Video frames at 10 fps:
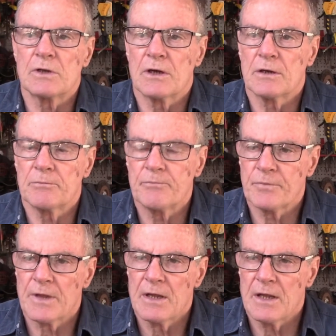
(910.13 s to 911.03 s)

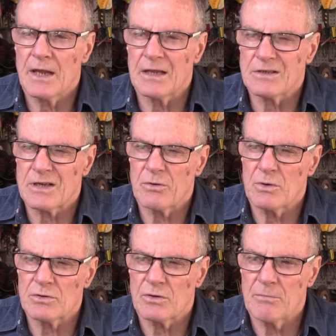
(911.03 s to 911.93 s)
and so
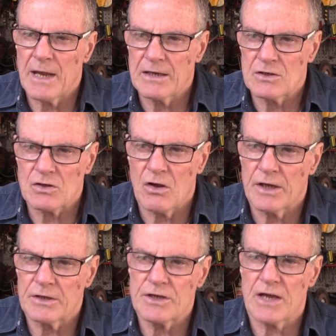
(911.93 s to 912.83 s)
we sort of made a
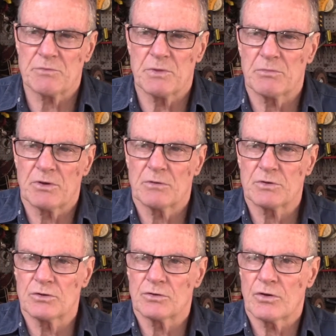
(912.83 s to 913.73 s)
slight adjustment, but I'm
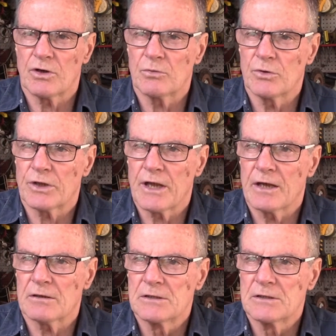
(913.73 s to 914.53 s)
still trying to work out